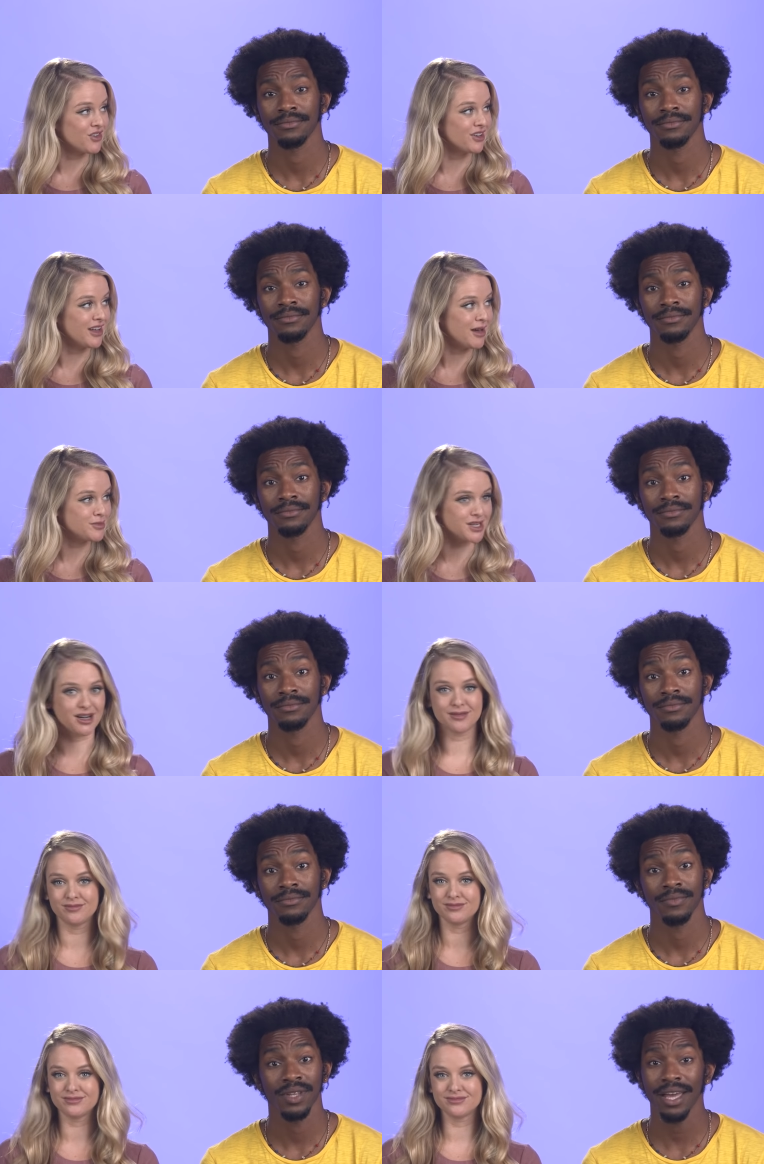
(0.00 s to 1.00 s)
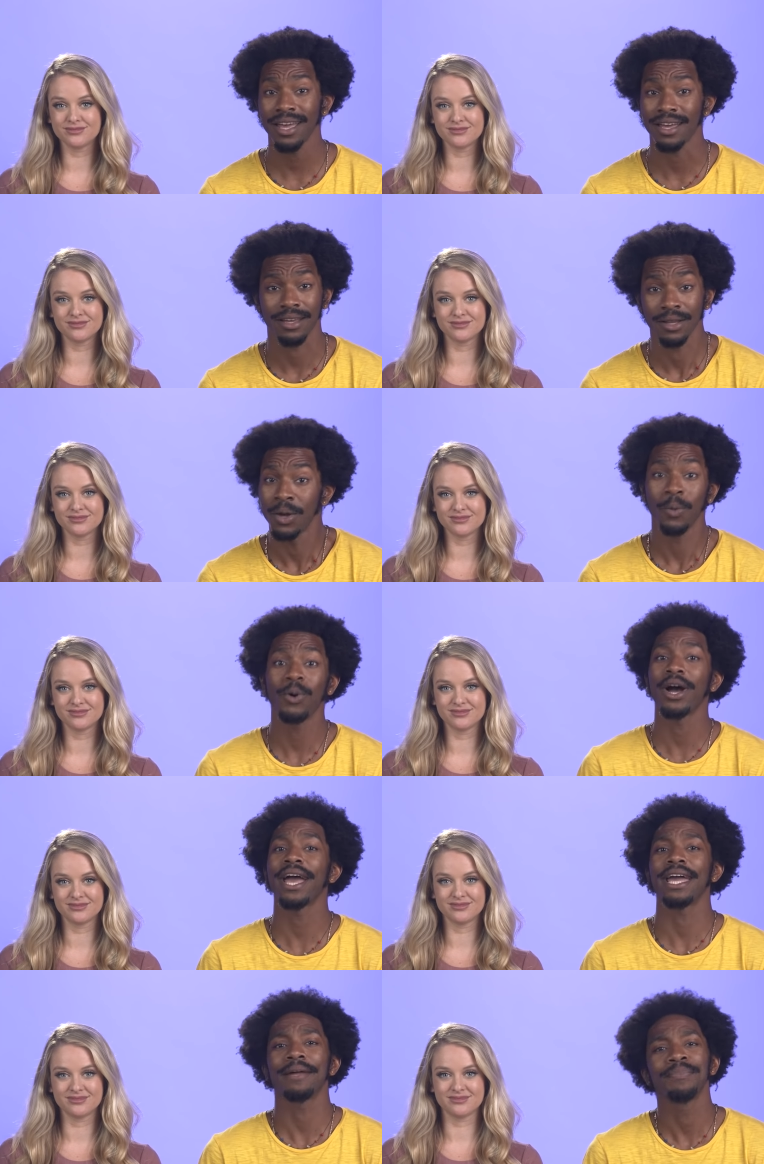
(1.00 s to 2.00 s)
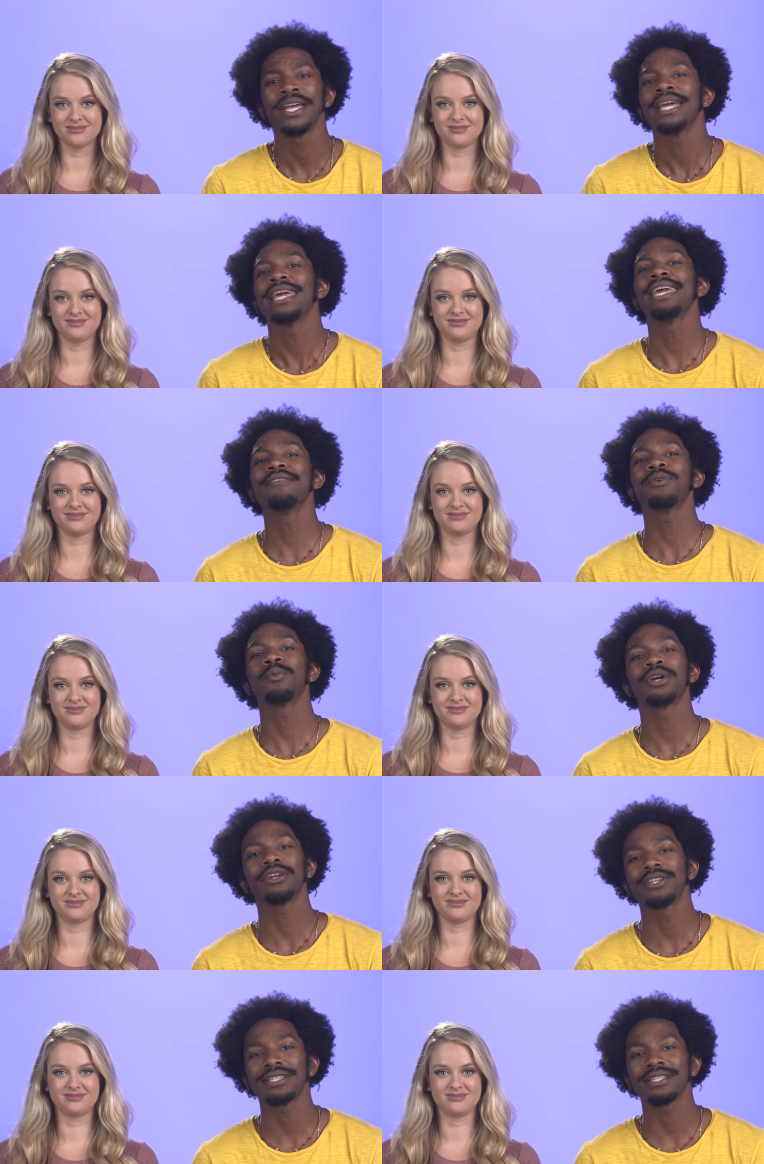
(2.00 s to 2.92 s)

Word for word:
Speaker 1: for a laptop.
Speaker 2: Yeah, well hey, even when you're